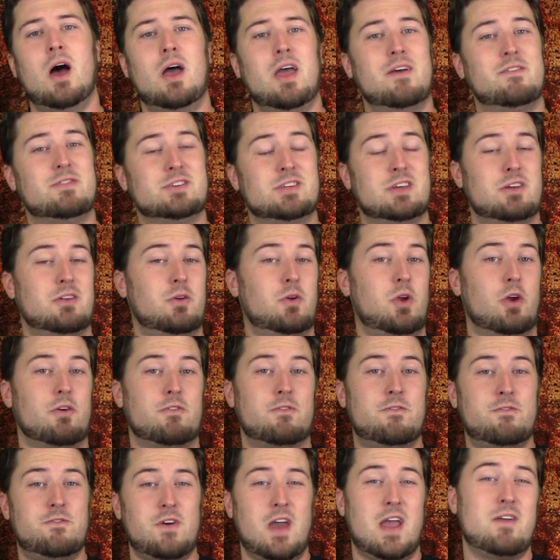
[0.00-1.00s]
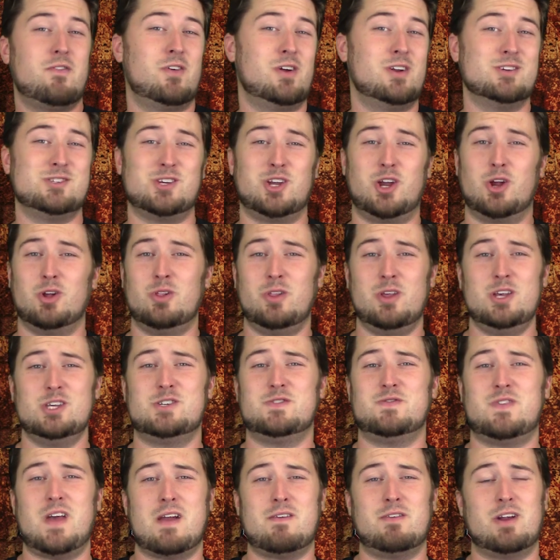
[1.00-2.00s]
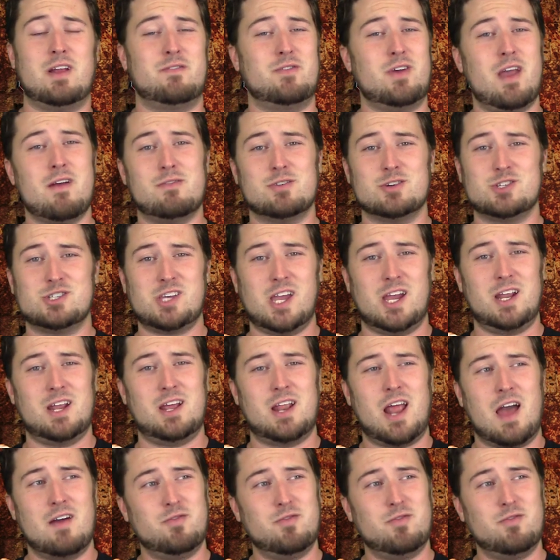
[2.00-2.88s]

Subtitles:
Is it your favorite? Is it your least favorite? Have you ever seen it?